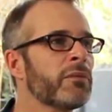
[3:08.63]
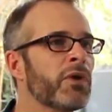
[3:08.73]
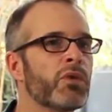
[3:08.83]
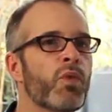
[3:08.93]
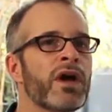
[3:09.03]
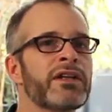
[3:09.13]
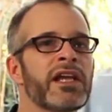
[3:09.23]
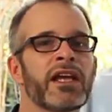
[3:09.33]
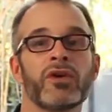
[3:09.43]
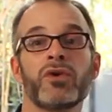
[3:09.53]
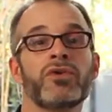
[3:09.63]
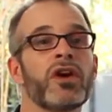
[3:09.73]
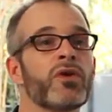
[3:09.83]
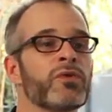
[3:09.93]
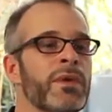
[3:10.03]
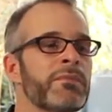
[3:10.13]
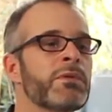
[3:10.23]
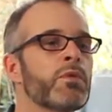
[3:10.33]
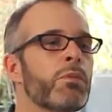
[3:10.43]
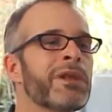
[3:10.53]
But one day, who knows,
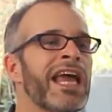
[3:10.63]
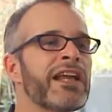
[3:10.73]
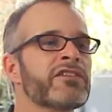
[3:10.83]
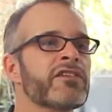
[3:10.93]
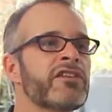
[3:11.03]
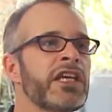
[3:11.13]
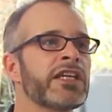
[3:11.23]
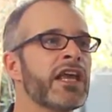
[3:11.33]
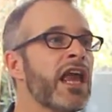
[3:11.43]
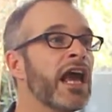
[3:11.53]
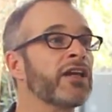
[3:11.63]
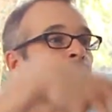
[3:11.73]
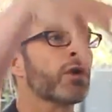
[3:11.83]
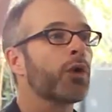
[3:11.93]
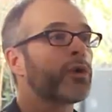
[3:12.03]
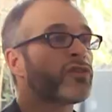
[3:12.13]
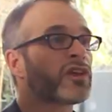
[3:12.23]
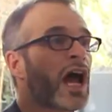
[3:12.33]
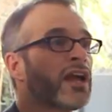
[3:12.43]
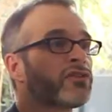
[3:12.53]
maybe we'll plant a seed and grow a
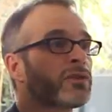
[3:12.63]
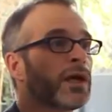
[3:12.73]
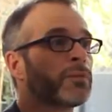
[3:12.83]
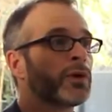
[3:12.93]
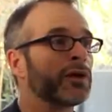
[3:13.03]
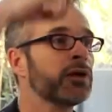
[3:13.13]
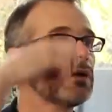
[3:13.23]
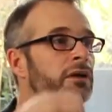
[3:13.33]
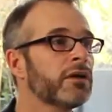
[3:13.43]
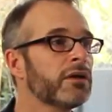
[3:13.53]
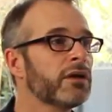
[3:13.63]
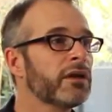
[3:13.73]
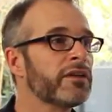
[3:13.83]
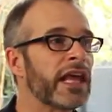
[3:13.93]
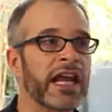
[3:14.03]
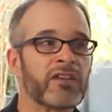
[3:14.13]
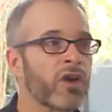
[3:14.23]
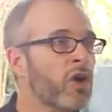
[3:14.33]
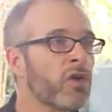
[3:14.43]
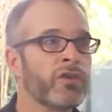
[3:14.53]
skyscraper that has
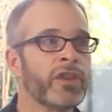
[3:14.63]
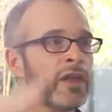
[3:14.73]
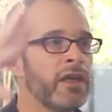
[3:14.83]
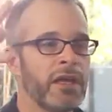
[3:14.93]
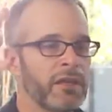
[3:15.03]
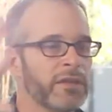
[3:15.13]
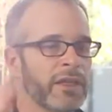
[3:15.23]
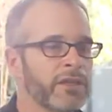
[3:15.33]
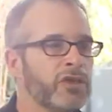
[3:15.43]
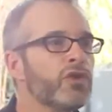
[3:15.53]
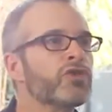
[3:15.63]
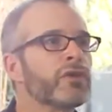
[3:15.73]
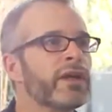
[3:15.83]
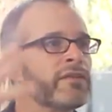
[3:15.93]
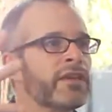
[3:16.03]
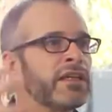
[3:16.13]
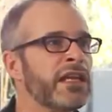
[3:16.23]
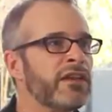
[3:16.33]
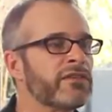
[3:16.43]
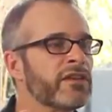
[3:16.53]
all the nutrients it
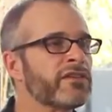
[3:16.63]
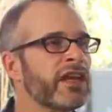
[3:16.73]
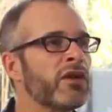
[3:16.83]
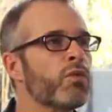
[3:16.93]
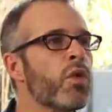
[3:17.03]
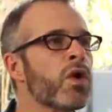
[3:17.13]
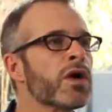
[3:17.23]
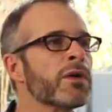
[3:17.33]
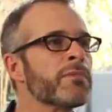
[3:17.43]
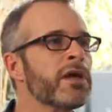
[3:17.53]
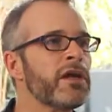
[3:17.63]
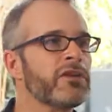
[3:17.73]
needs to stay warm,